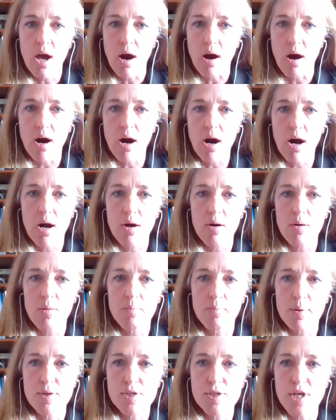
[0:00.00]
our
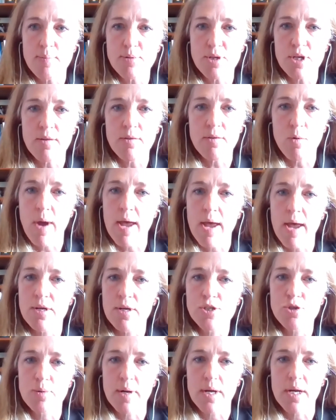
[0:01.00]
perception of the way we
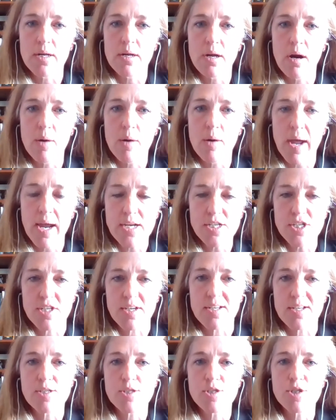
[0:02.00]
treat our
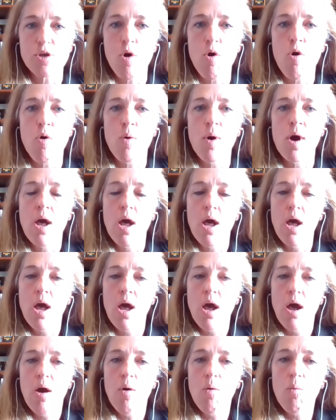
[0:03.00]
patients. So
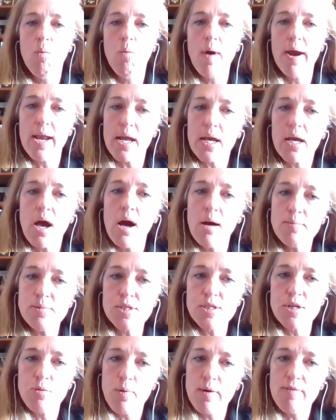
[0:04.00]
when it
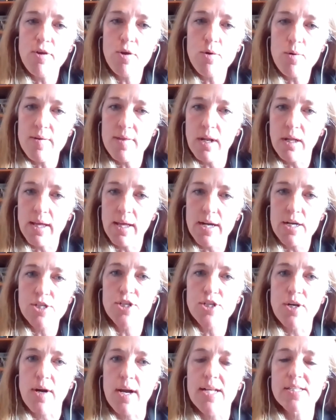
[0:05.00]
comes to review or the
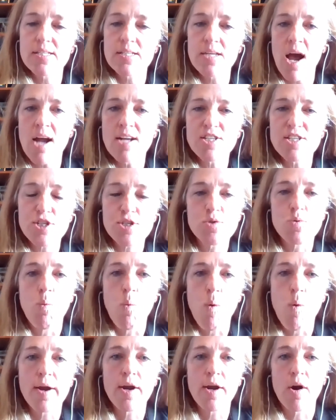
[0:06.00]
literature, it's not just
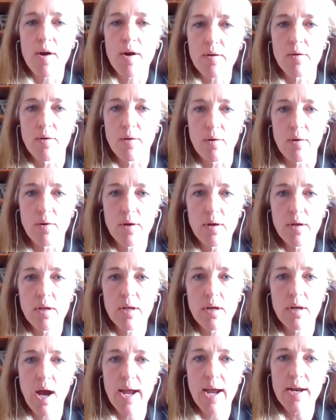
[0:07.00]
one article.
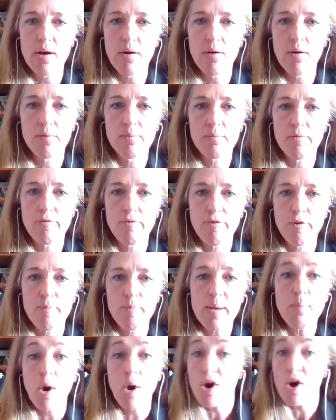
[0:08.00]
You know, I don't, for
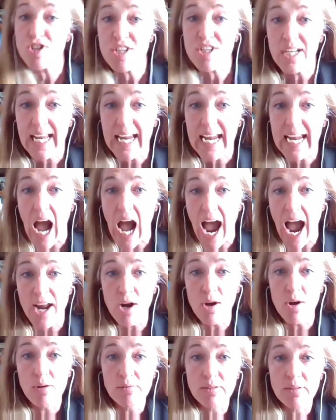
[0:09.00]
me personally, I
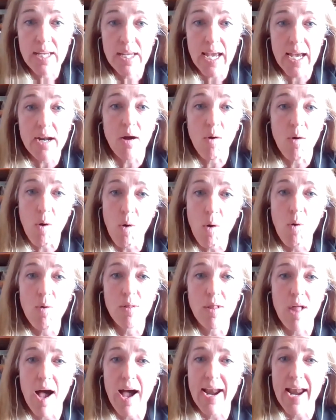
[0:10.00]
don't get a
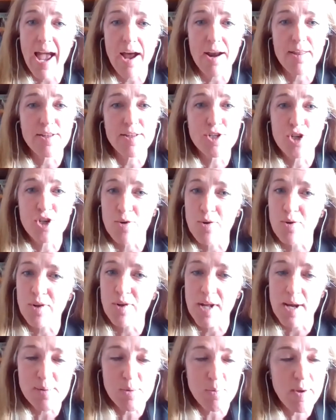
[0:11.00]
whole lot out of the journal
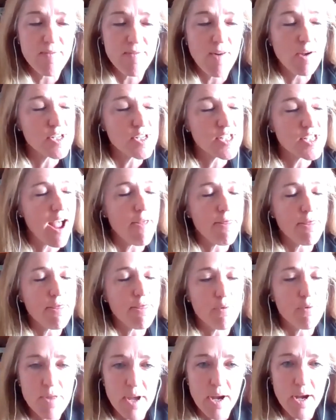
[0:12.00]
clubs. We've all sat
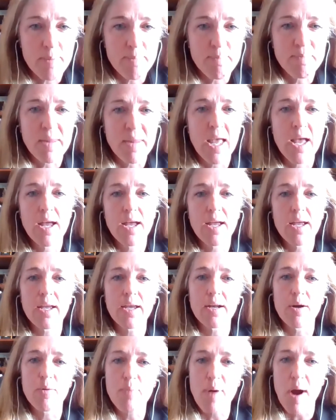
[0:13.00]
through them
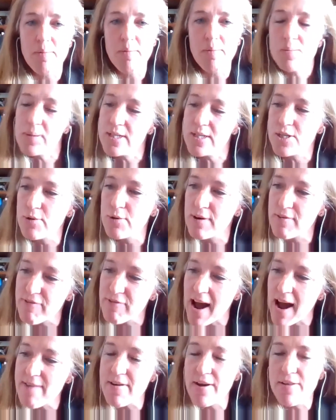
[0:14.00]
you know, probably doing
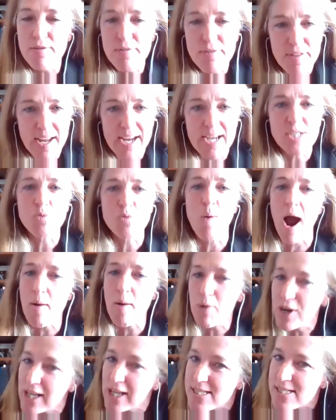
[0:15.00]
five other things while
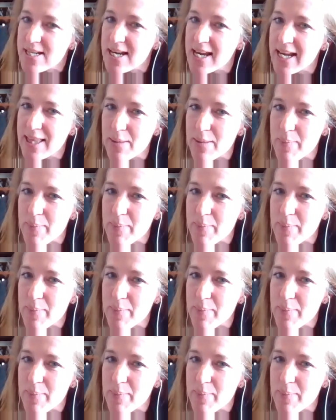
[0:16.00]
we're listening in the